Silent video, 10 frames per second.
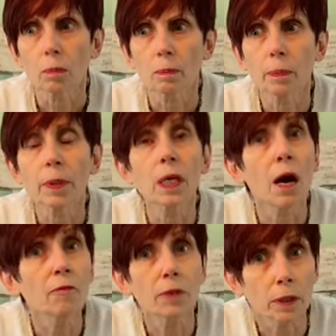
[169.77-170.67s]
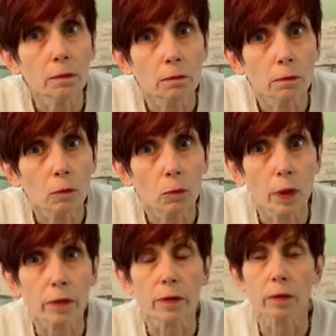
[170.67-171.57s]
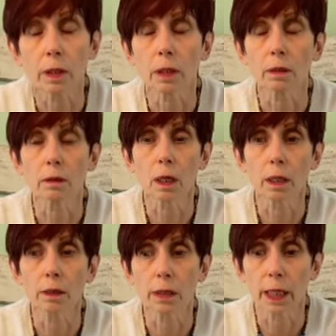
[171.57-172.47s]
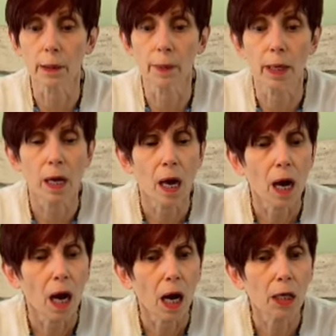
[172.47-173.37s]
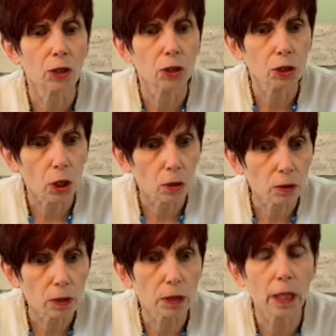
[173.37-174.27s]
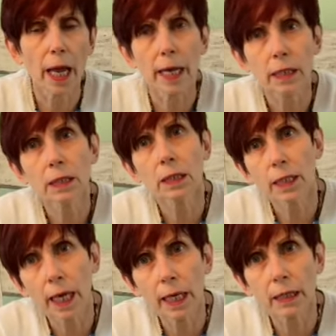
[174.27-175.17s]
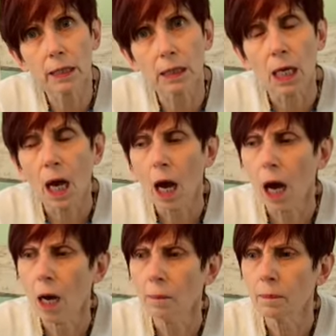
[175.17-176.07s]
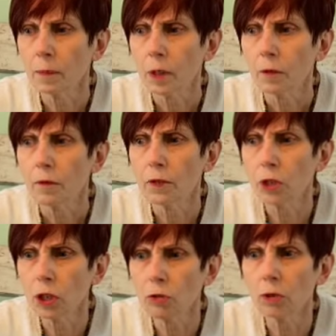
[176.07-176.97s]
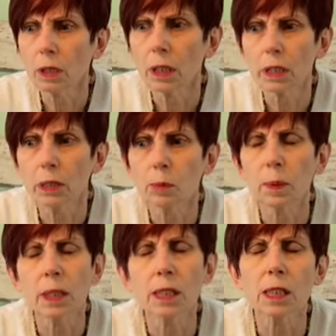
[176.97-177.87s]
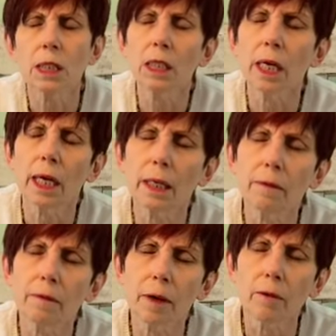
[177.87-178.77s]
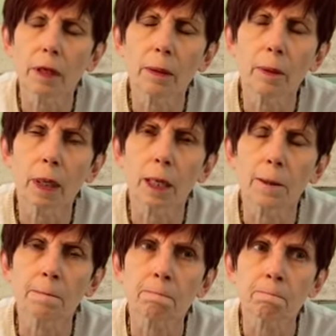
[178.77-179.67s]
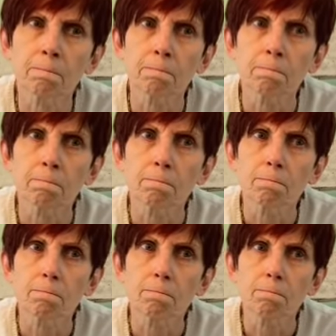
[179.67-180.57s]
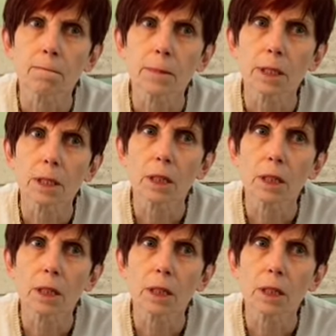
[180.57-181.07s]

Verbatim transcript: been comforted with the uh, teddy bear, adults and kids. Um, for children, it's been considered a very, um, the